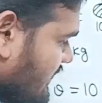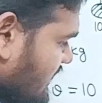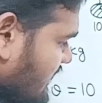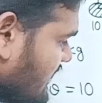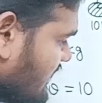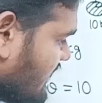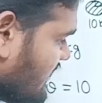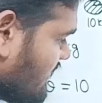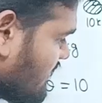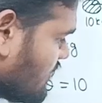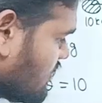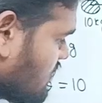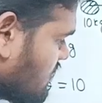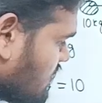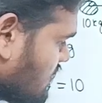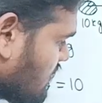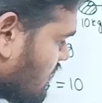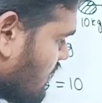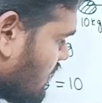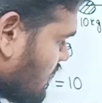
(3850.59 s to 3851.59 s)
T
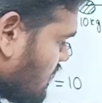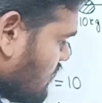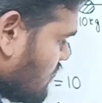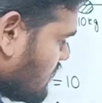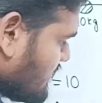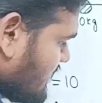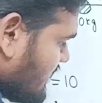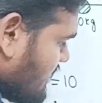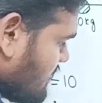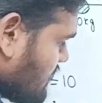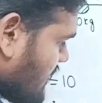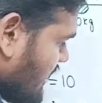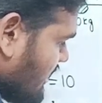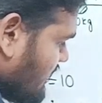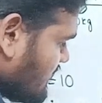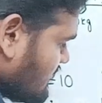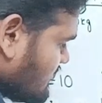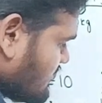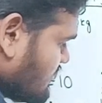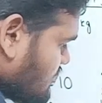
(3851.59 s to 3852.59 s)
into root 3
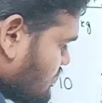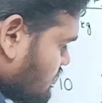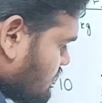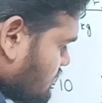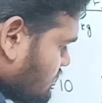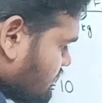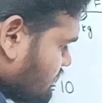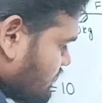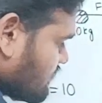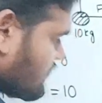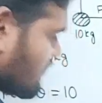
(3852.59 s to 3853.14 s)
by 2.